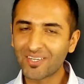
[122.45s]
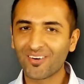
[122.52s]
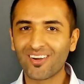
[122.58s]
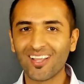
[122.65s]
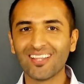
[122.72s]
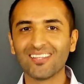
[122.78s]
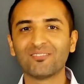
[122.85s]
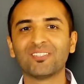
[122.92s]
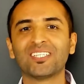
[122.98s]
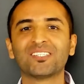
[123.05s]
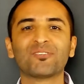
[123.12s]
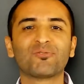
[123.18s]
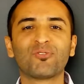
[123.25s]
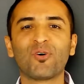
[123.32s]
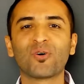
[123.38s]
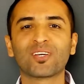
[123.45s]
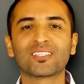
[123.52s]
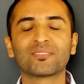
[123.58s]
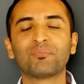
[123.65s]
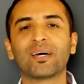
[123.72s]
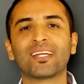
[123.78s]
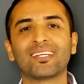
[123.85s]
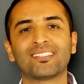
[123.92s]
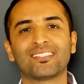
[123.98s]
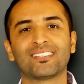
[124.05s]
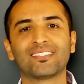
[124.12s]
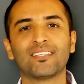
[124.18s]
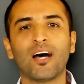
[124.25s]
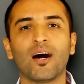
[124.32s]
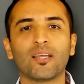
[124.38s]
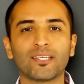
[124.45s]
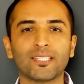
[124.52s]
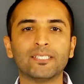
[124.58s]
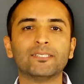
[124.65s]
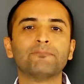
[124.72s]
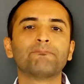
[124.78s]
irrelevant to focus, but it's not.